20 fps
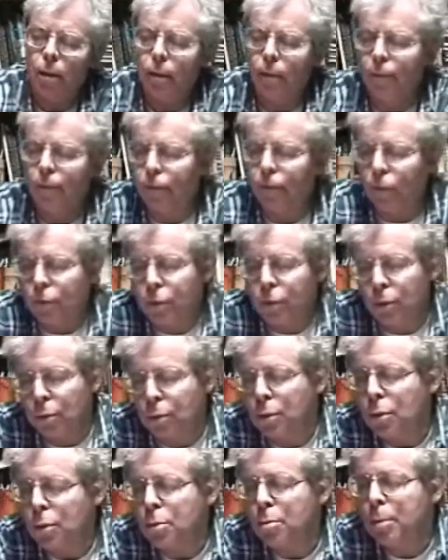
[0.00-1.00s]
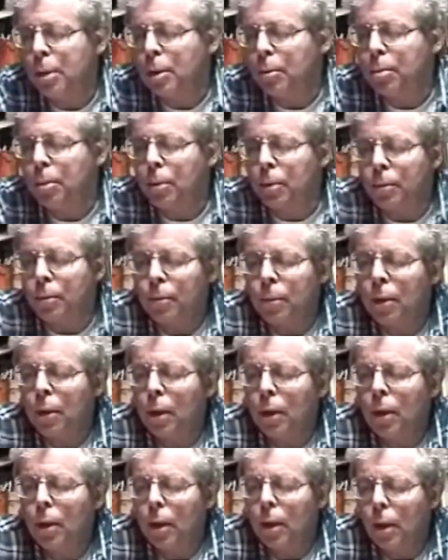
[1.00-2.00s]
for Giotto's people.
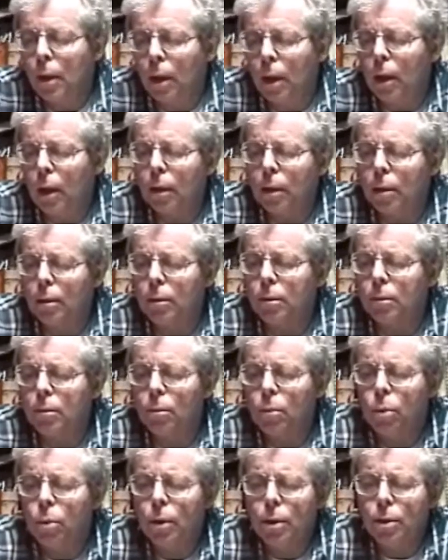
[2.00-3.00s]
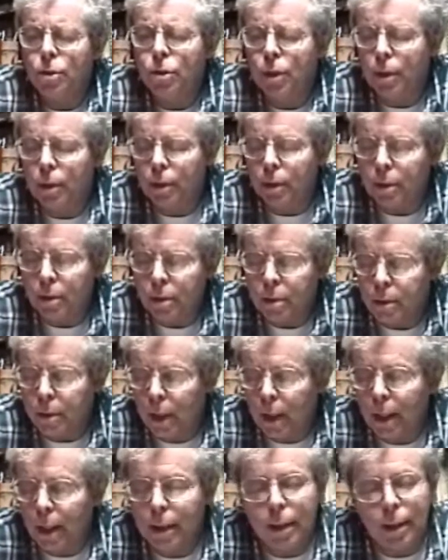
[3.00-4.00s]
What a genius.
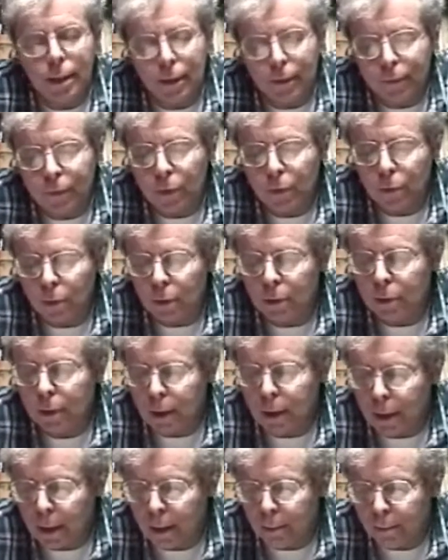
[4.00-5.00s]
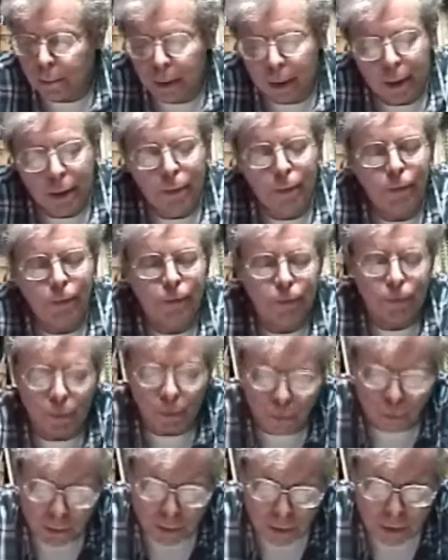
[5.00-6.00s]
And he lived a long time. In
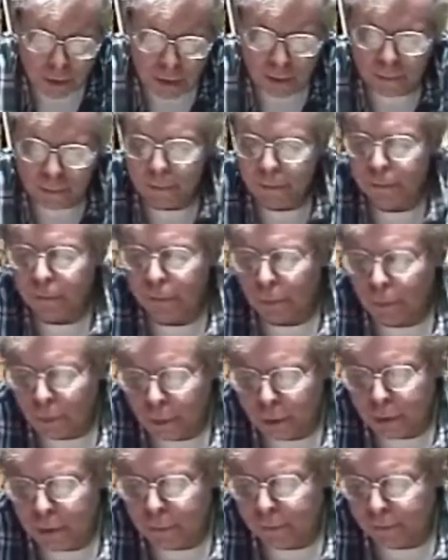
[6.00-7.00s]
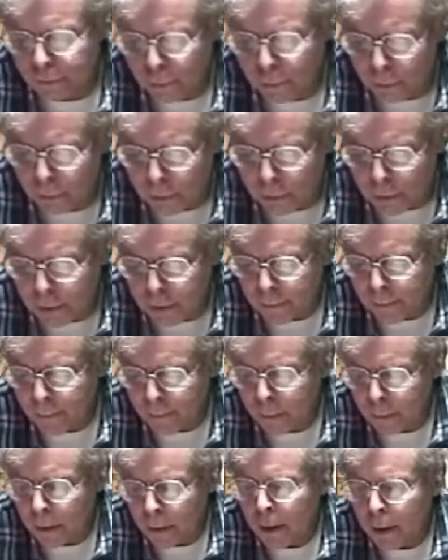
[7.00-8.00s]
Florence. Florence.
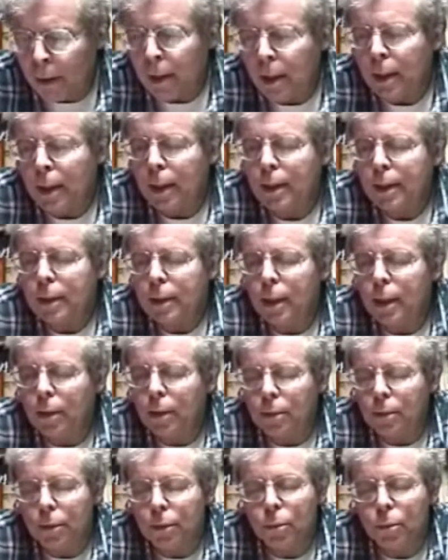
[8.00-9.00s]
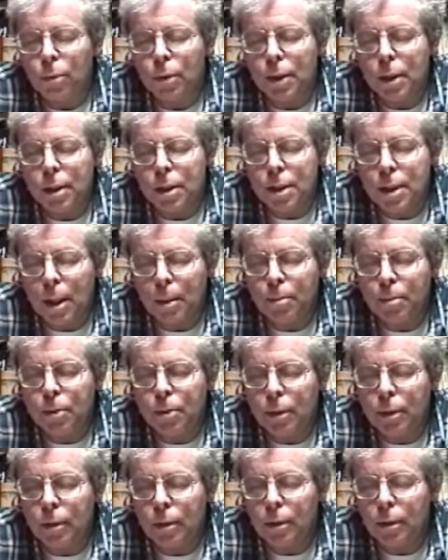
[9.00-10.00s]
Now, the one
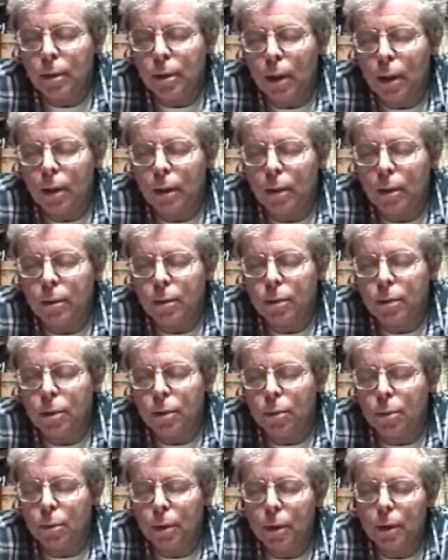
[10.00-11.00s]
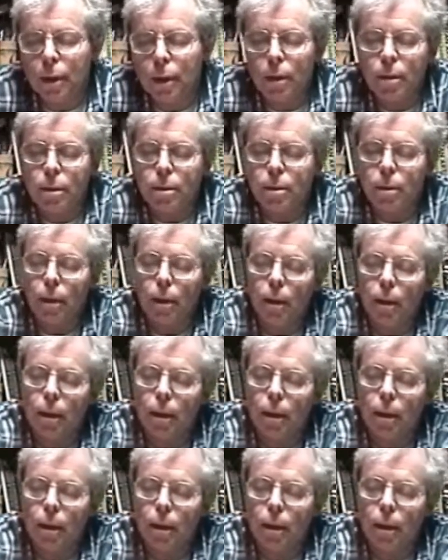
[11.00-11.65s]
exception to his...